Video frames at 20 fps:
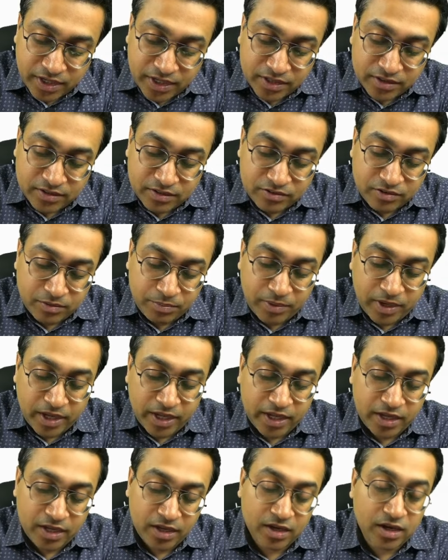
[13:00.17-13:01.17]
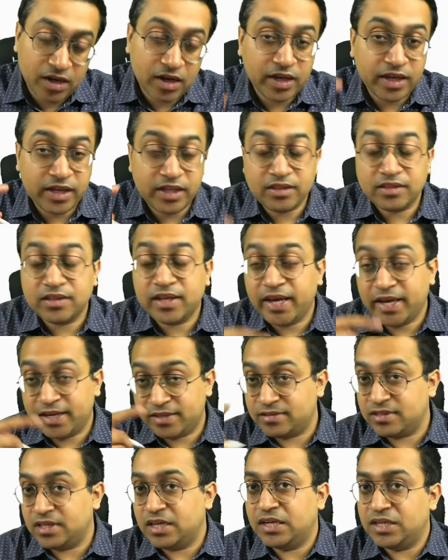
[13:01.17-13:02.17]
the supply in the
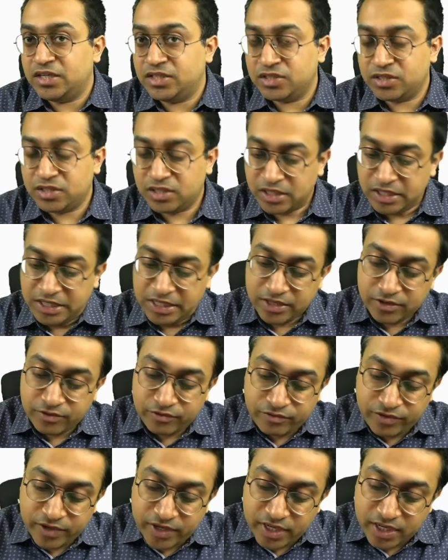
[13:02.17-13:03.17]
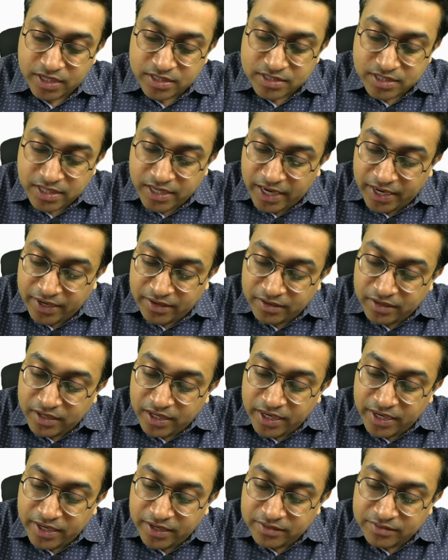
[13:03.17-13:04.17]
axilla region, whereas lateral
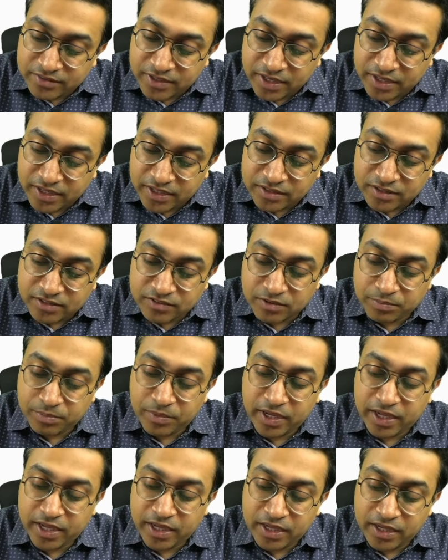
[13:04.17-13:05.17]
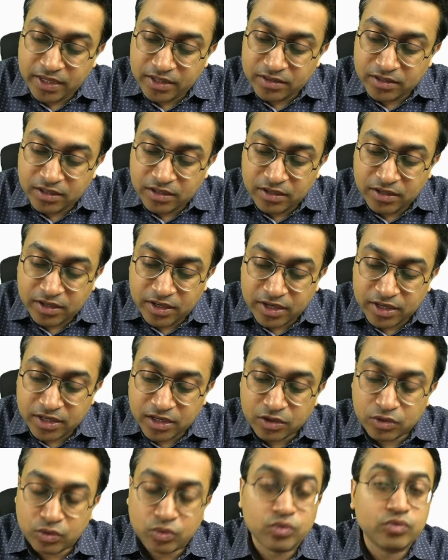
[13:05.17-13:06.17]
head is getting the supply in the radial
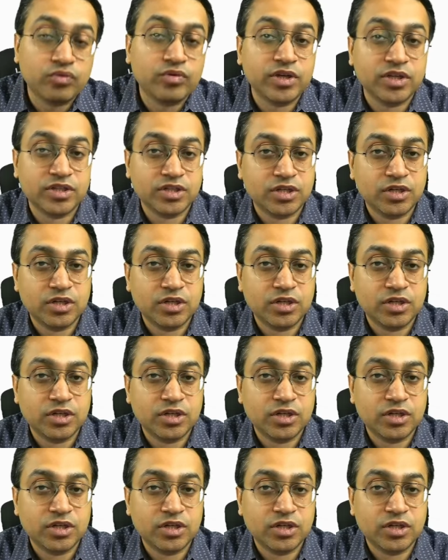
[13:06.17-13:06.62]
groove region.